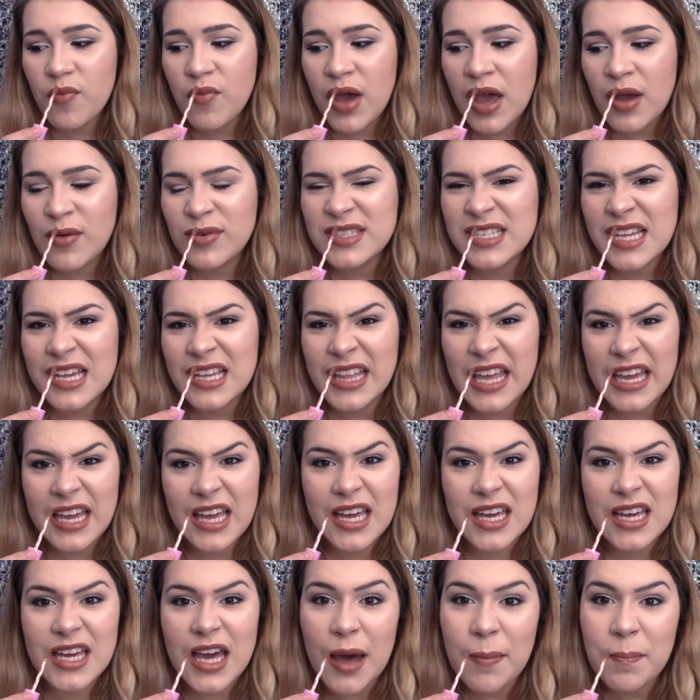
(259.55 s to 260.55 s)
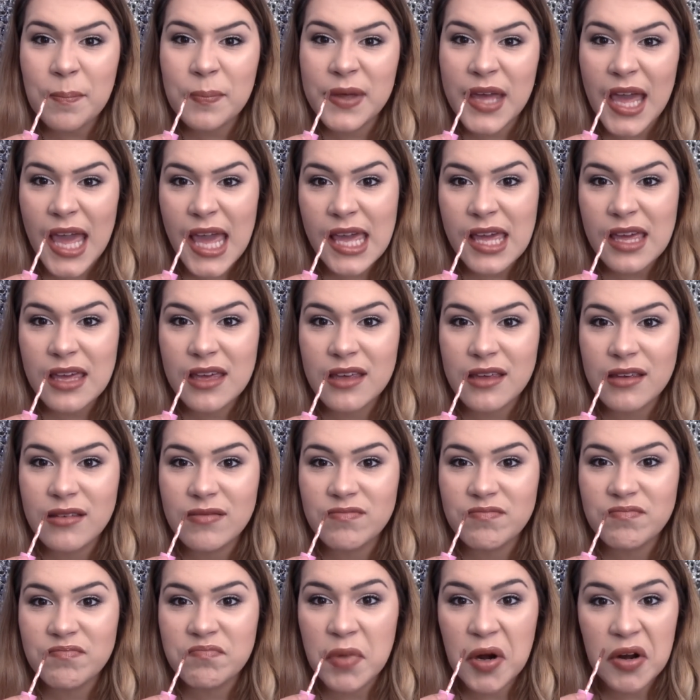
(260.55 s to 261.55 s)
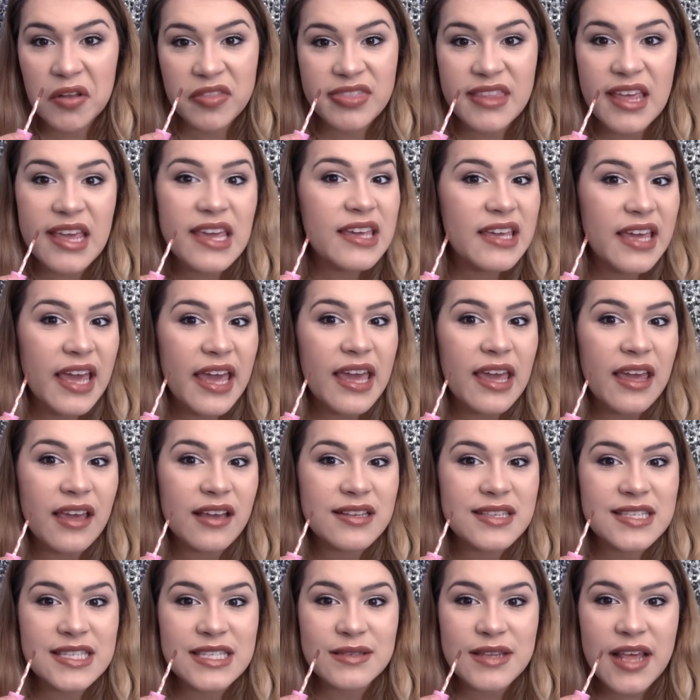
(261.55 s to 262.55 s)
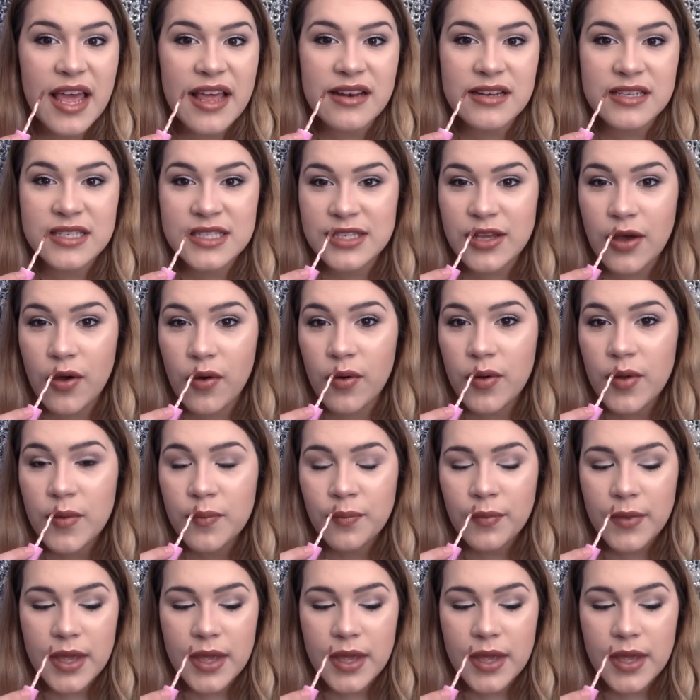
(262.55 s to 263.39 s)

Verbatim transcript: I would say like cupcake birthday cake scent so